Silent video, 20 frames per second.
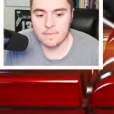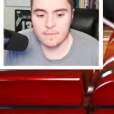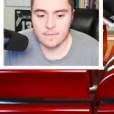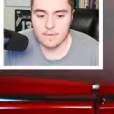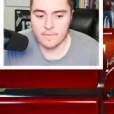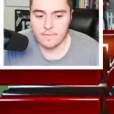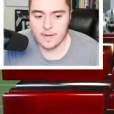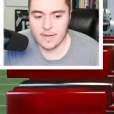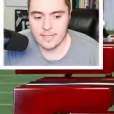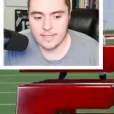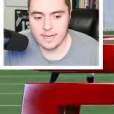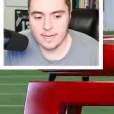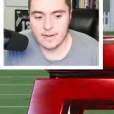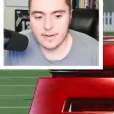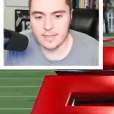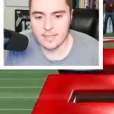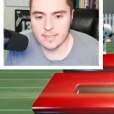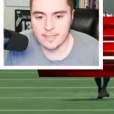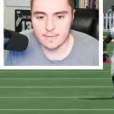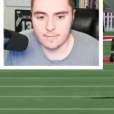we're finding
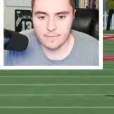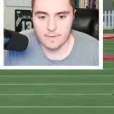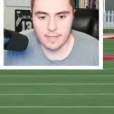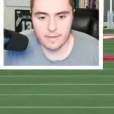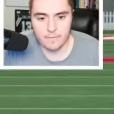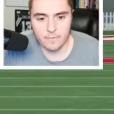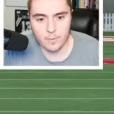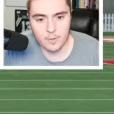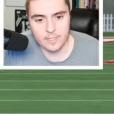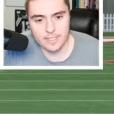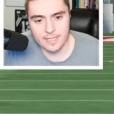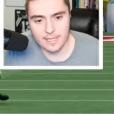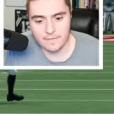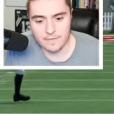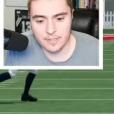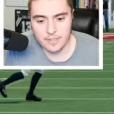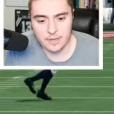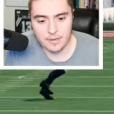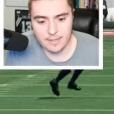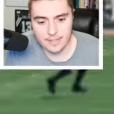Erickson for that
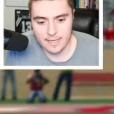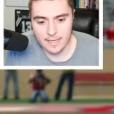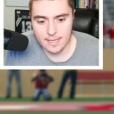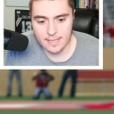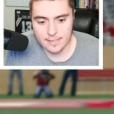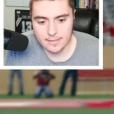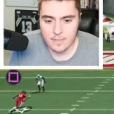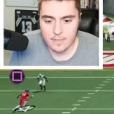47 yard gain.